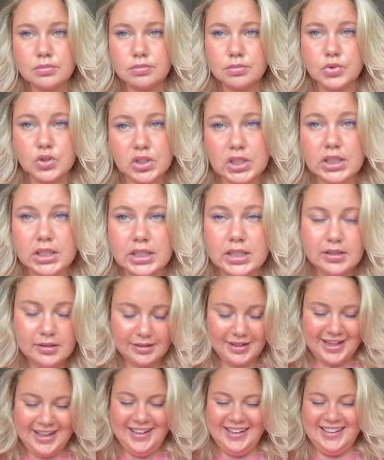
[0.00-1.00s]
chilly.
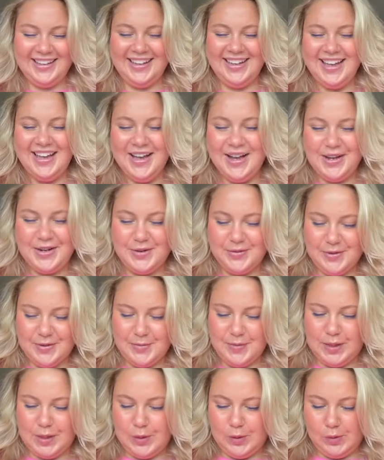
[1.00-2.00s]
I don't wanna
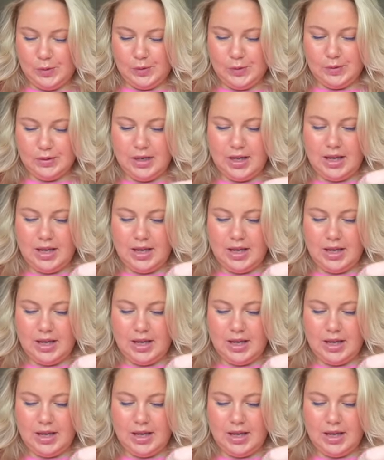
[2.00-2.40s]
be cold.